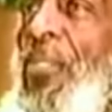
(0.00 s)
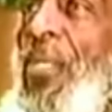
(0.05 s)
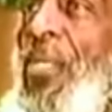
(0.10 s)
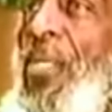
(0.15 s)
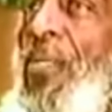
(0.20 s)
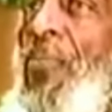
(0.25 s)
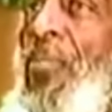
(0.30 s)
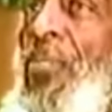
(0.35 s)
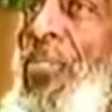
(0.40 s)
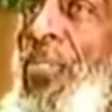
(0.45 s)
Luther
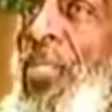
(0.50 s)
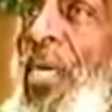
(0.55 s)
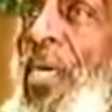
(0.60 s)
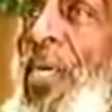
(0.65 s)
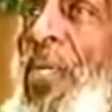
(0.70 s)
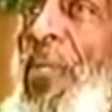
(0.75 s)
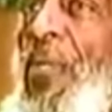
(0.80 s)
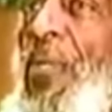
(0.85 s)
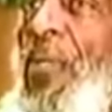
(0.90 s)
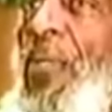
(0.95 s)
King was
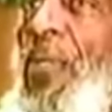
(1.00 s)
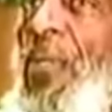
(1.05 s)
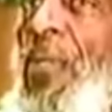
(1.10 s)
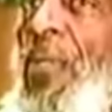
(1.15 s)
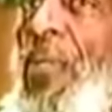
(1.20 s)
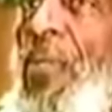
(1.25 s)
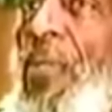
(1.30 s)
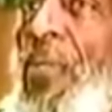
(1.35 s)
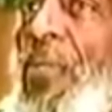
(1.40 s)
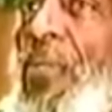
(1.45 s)
shot?
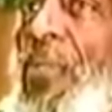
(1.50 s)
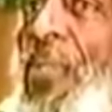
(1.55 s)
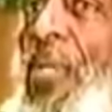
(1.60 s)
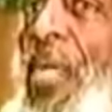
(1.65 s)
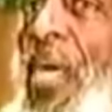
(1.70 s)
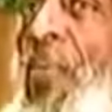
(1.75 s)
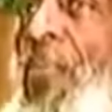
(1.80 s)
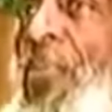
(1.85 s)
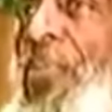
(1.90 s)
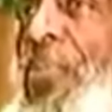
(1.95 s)

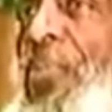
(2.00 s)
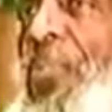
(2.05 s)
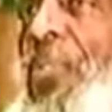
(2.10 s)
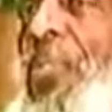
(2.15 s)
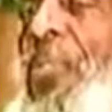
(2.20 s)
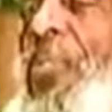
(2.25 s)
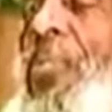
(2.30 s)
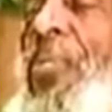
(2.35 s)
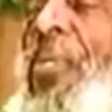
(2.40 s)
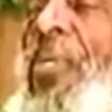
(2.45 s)
Said I was
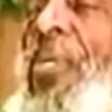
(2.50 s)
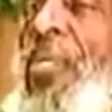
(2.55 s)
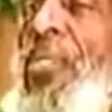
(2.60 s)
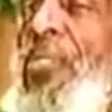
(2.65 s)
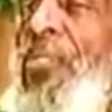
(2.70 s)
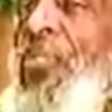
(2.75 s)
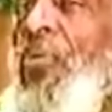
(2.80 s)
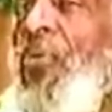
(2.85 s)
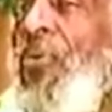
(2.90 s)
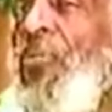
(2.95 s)

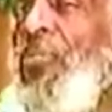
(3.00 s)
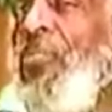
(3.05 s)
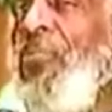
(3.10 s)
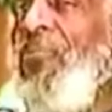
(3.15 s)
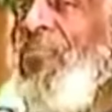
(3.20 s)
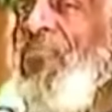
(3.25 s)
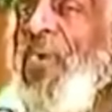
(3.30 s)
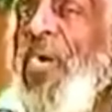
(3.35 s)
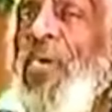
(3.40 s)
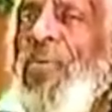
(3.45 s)
uh, in charge
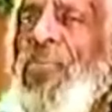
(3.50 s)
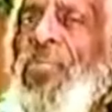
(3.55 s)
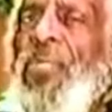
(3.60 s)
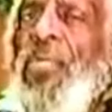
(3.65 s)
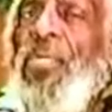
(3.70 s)
of the fire